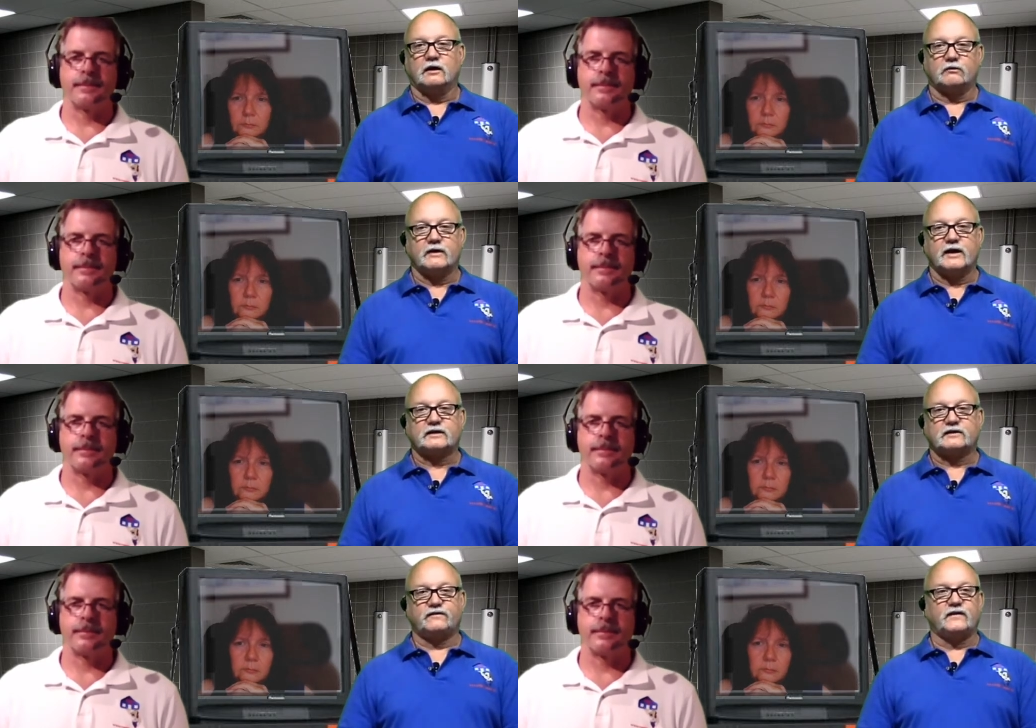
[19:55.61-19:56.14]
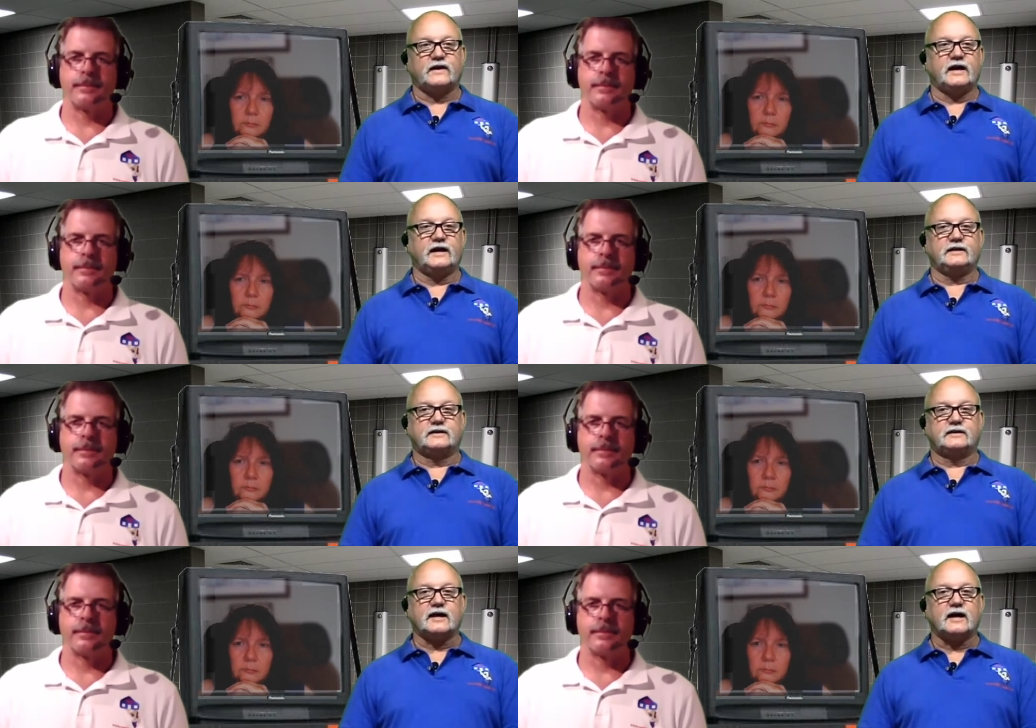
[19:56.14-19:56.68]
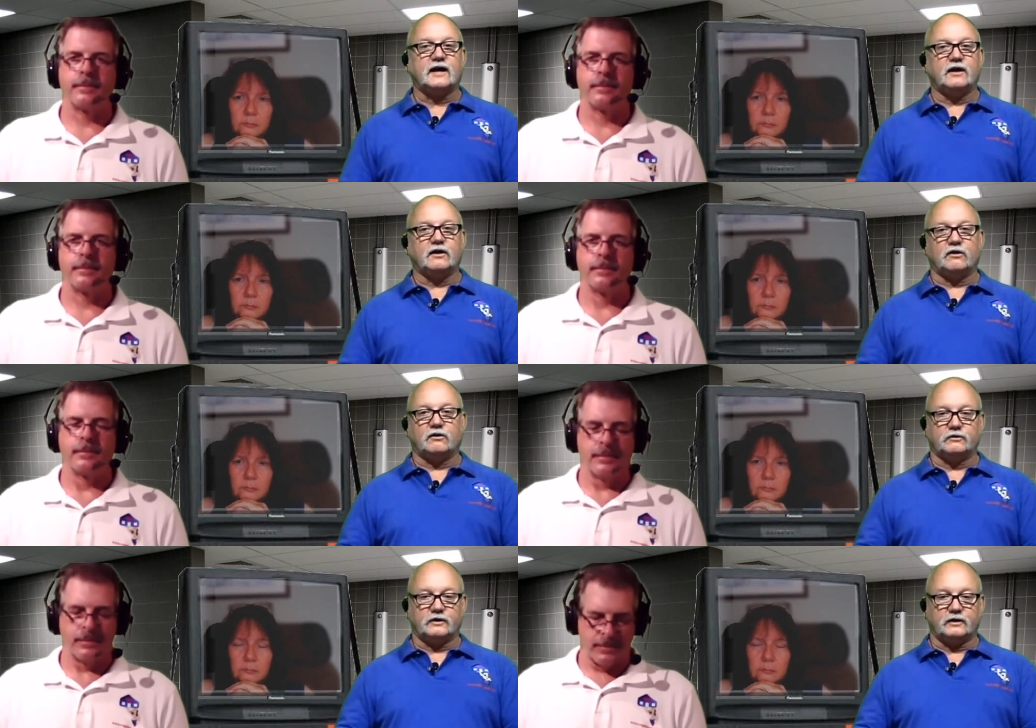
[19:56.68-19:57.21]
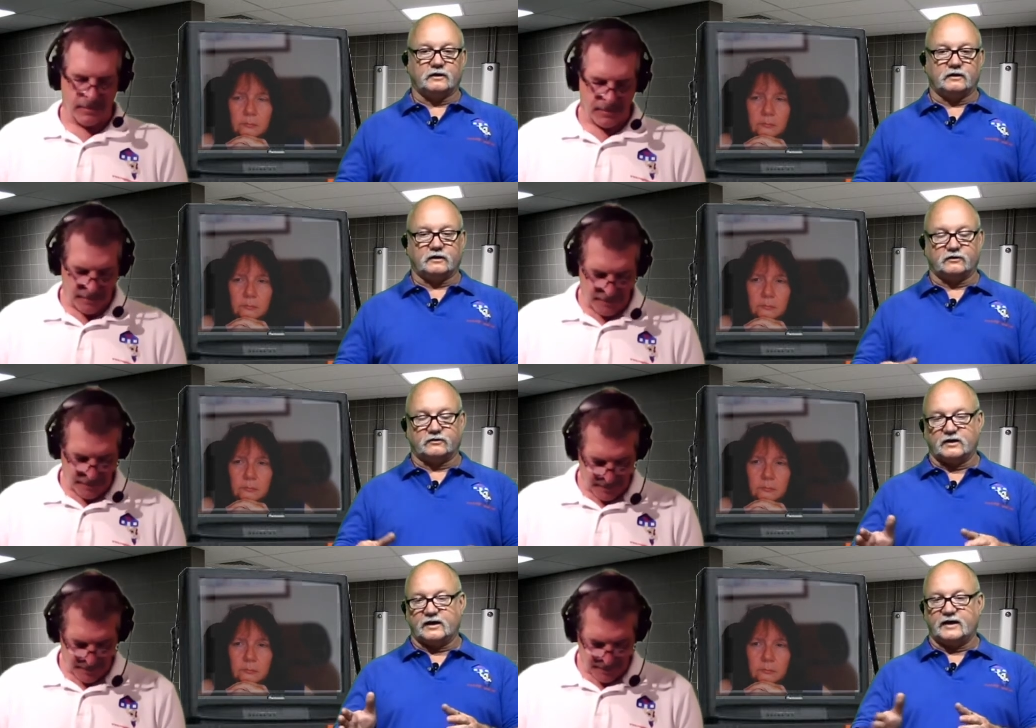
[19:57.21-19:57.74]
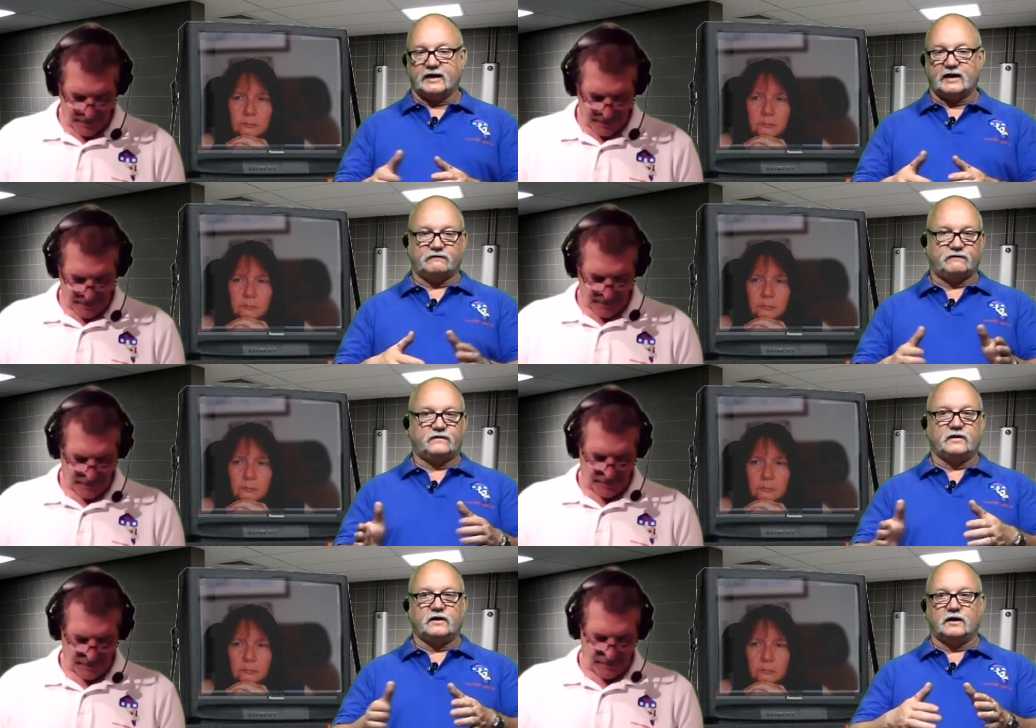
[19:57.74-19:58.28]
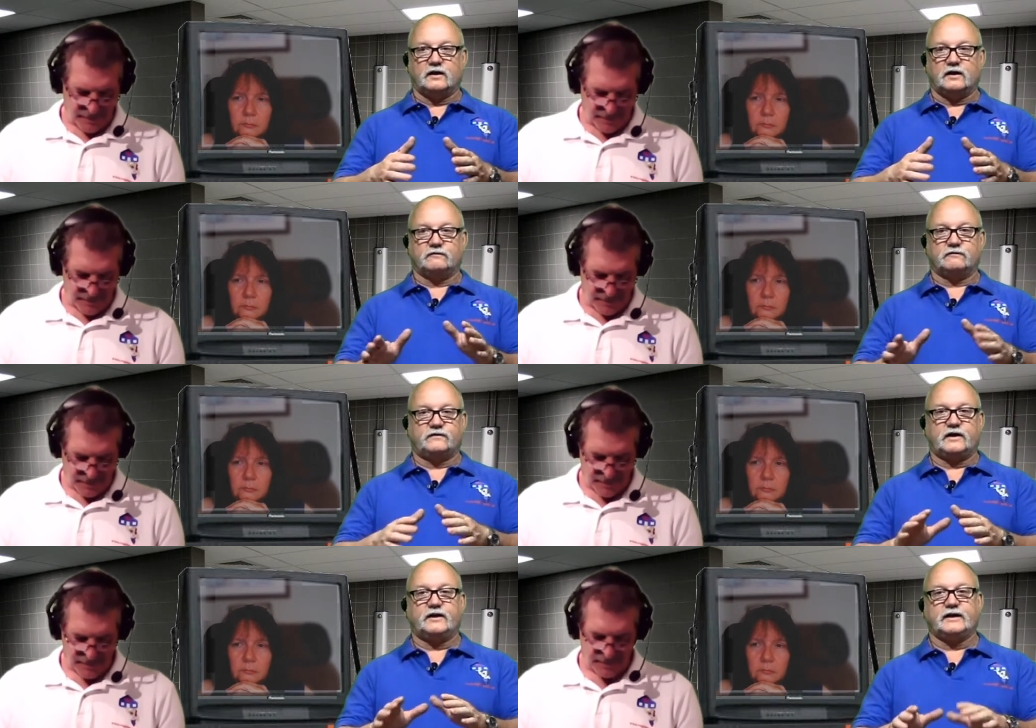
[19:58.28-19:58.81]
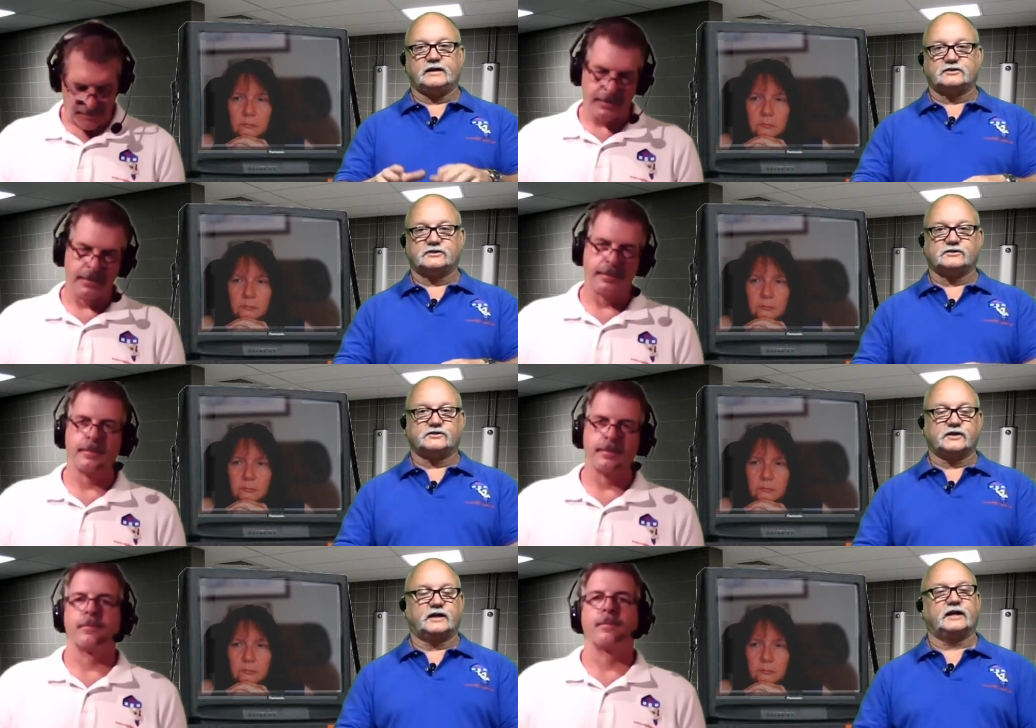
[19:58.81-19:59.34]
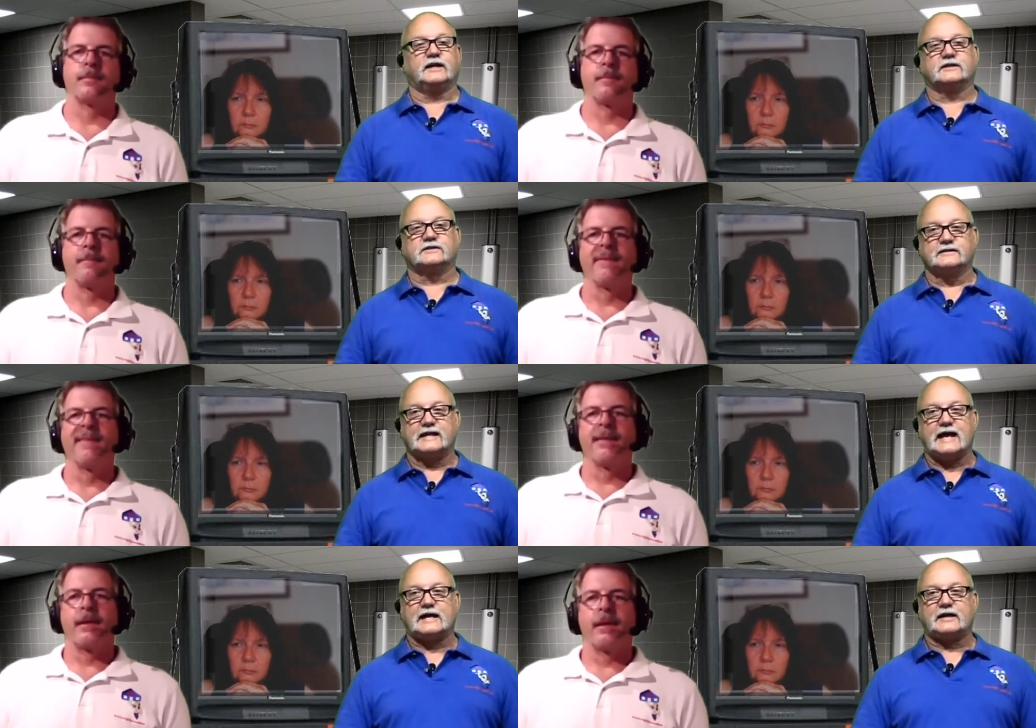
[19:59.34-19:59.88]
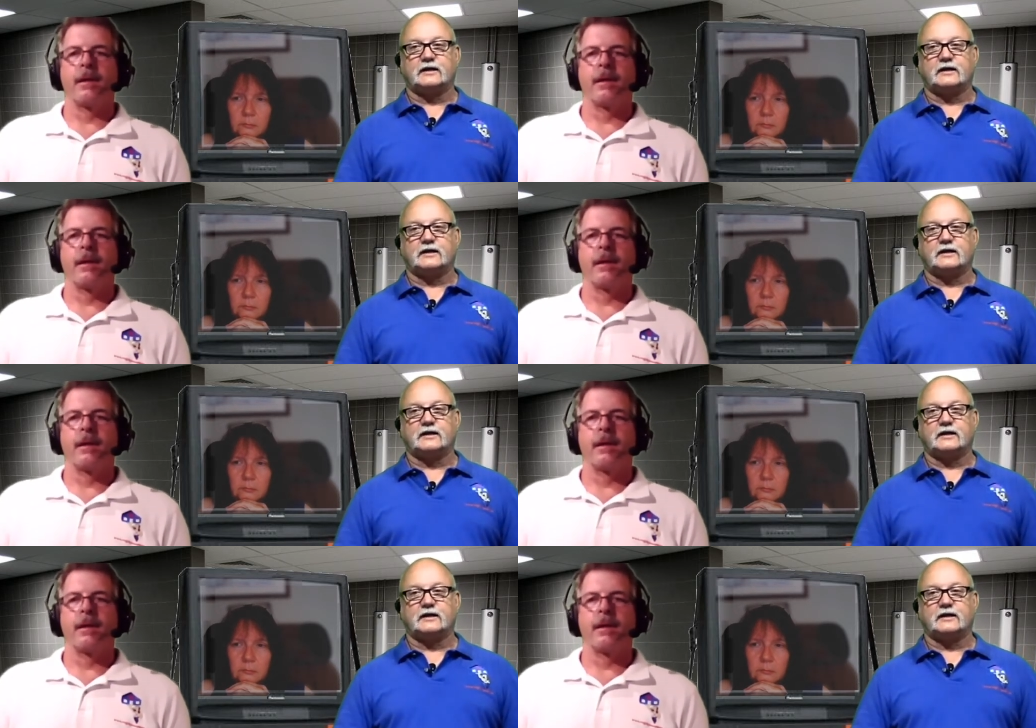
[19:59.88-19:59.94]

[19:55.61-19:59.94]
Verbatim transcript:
Speaker 1: Unrectified tile is going to have uh, variances in it, and it's